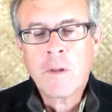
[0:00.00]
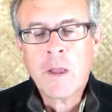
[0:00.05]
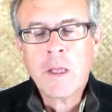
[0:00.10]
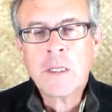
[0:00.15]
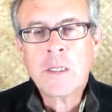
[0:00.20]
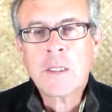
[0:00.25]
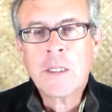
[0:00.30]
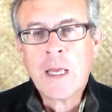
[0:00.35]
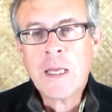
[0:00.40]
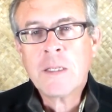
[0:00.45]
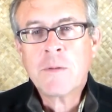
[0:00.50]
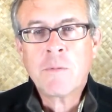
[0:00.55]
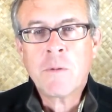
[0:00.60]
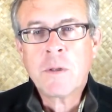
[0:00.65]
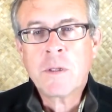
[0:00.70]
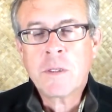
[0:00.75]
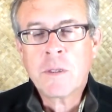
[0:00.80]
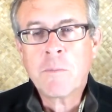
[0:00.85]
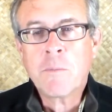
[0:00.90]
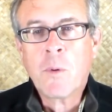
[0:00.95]
That's, that's
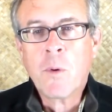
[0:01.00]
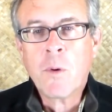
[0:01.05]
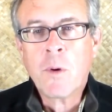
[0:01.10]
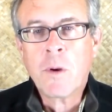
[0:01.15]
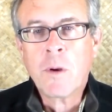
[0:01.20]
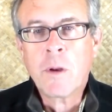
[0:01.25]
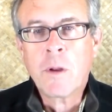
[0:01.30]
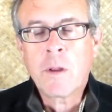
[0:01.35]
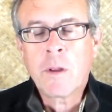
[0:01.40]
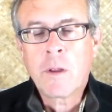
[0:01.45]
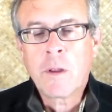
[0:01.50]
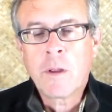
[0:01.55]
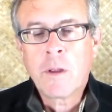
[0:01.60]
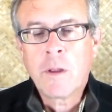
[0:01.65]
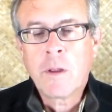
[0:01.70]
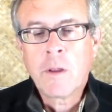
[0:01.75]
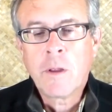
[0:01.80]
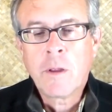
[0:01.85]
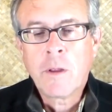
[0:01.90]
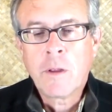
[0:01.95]
what's important.
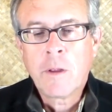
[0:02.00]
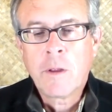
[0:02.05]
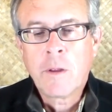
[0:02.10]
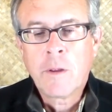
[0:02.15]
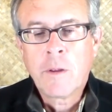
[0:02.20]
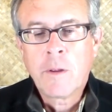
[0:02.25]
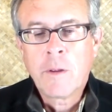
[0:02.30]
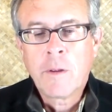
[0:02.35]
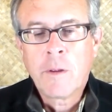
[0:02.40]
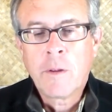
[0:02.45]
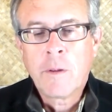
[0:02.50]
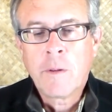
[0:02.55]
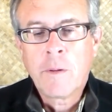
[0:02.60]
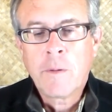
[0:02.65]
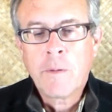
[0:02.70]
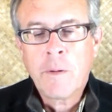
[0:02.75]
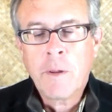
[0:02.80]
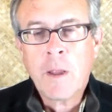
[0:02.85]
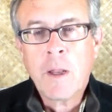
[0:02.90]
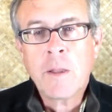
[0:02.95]

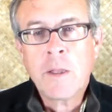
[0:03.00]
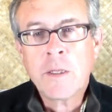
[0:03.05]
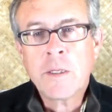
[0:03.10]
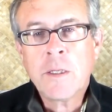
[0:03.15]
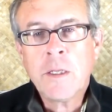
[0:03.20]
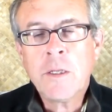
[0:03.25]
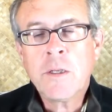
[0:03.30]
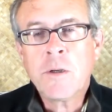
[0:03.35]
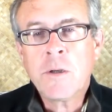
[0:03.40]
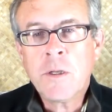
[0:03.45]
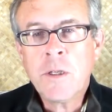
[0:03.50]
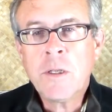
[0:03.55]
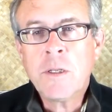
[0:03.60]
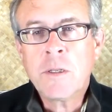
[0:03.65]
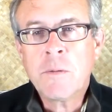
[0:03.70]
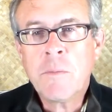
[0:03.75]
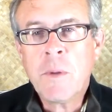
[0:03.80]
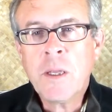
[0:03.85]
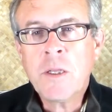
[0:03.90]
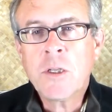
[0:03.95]
And this teacher
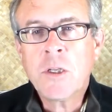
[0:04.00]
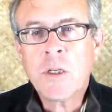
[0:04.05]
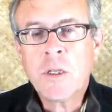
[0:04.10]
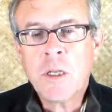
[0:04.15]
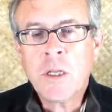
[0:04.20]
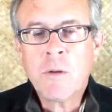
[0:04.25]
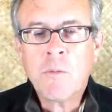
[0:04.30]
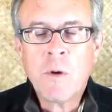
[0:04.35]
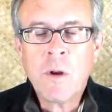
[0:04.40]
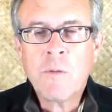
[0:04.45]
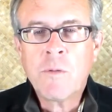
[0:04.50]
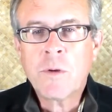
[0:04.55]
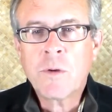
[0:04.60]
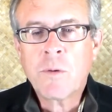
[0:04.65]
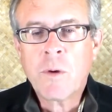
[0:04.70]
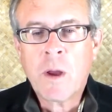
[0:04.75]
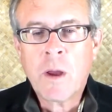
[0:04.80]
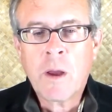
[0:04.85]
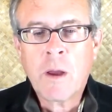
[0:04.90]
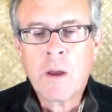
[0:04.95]
did mention in one of
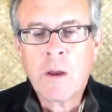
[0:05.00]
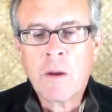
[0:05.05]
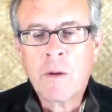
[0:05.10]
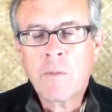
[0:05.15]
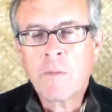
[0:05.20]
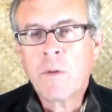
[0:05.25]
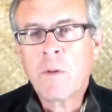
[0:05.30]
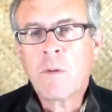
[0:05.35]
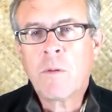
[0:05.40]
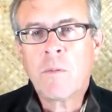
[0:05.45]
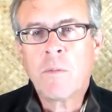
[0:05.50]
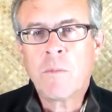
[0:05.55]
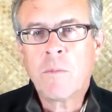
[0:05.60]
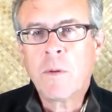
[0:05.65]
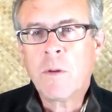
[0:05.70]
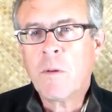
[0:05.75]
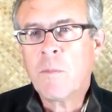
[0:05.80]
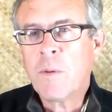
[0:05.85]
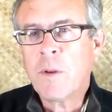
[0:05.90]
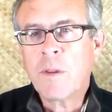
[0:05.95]
his uh,
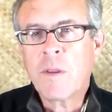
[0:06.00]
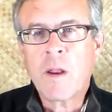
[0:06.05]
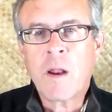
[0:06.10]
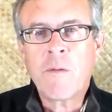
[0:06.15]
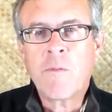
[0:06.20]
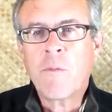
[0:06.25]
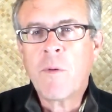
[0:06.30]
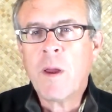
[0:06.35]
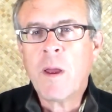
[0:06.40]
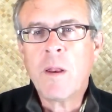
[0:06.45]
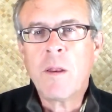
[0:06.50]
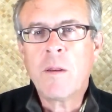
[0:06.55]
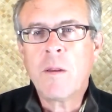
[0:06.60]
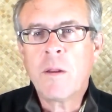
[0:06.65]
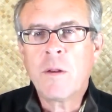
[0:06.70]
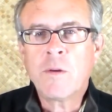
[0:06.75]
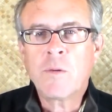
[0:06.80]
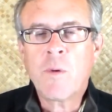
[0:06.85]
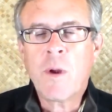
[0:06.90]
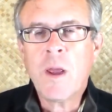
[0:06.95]
little bit that I've read
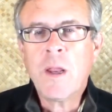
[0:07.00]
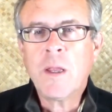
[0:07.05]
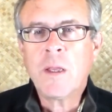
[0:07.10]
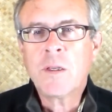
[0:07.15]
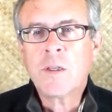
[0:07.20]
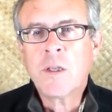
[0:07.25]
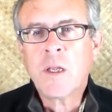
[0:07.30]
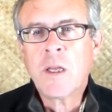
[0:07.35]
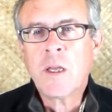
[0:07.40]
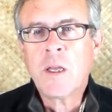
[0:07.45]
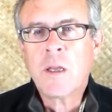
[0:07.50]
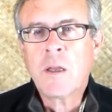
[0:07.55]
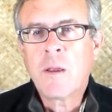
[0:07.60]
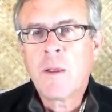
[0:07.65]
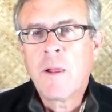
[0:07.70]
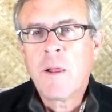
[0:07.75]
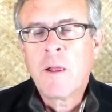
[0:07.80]
in his writing, saying,